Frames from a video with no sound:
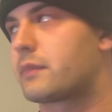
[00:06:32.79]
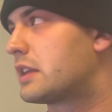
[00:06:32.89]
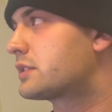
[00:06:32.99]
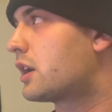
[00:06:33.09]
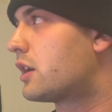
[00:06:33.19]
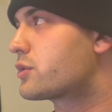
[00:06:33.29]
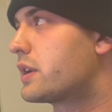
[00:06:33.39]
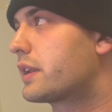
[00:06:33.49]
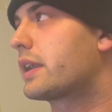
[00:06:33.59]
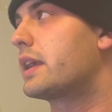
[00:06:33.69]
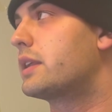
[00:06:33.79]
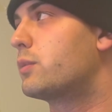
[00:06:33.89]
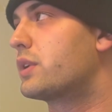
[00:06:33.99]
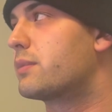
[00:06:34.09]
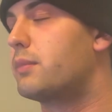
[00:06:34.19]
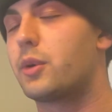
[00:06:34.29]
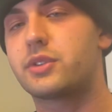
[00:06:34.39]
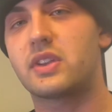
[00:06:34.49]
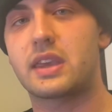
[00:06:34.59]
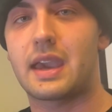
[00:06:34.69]
It's contraindicated with
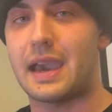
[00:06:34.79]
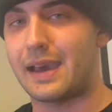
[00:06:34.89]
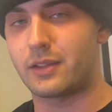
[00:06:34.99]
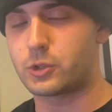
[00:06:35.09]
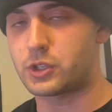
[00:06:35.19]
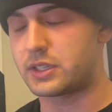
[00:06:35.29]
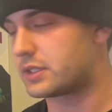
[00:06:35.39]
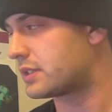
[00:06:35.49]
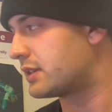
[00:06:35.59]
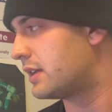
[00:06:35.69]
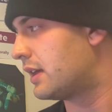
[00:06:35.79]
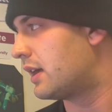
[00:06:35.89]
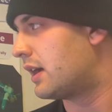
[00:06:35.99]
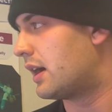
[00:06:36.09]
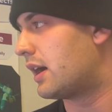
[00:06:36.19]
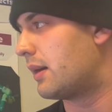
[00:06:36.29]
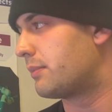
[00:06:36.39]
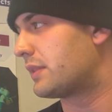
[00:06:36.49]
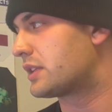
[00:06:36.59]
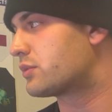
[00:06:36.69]
mostly allergies.
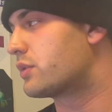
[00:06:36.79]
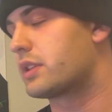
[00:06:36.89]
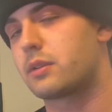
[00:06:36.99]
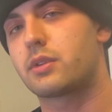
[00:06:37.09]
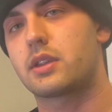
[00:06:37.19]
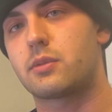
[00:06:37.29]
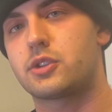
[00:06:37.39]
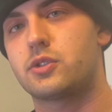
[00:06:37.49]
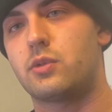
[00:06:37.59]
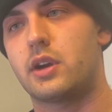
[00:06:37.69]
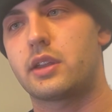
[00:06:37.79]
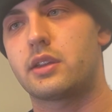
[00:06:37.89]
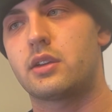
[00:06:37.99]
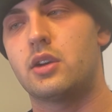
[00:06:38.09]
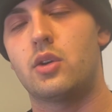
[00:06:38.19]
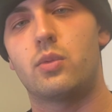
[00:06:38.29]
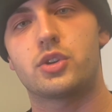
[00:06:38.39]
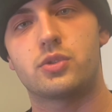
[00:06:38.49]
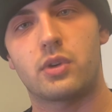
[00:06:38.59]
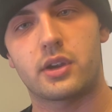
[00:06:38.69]
That's really what you
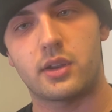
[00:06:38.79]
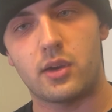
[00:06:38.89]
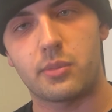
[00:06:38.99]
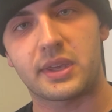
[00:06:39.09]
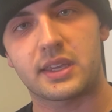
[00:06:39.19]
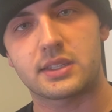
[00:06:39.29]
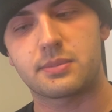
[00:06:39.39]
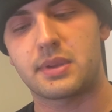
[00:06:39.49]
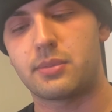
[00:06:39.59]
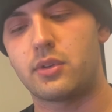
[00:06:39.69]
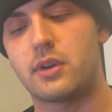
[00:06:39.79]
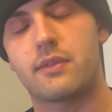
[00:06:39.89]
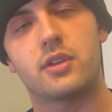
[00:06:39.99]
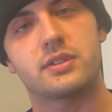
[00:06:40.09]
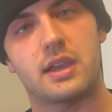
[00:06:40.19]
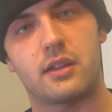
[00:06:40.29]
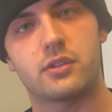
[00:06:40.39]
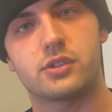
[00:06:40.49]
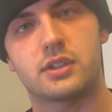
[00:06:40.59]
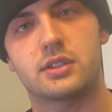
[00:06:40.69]
wanna know, because people who have those
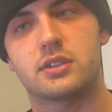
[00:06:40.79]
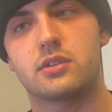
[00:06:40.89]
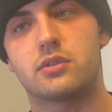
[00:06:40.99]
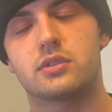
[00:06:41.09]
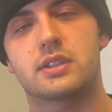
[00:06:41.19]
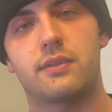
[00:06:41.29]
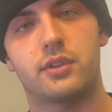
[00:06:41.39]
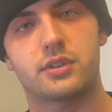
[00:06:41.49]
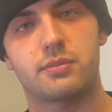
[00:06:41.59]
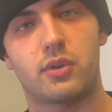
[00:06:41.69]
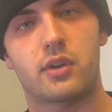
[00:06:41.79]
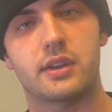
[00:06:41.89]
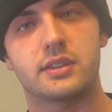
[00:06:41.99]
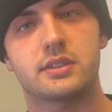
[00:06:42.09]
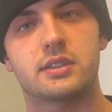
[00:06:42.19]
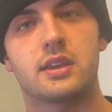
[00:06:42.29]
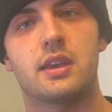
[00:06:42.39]
allergies to cephalosporins,